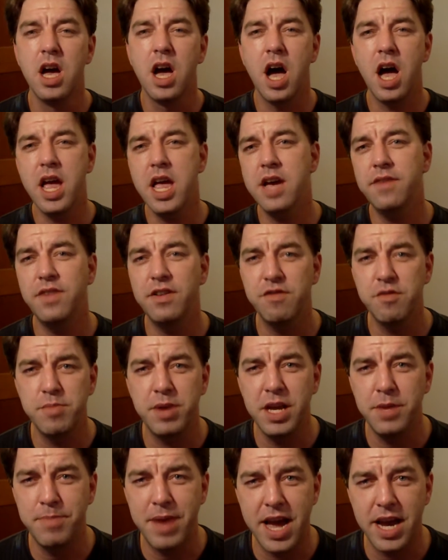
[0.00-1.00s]
I have
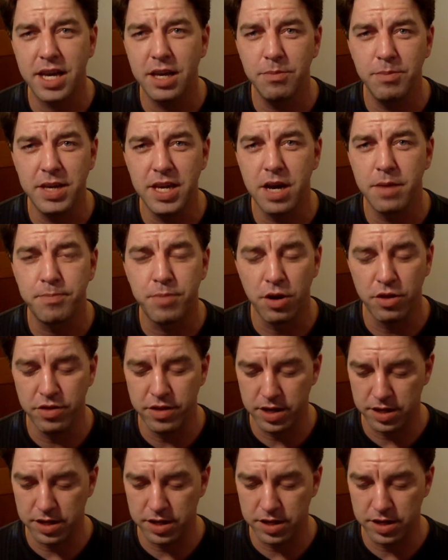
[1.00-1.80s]
everybody backing me up on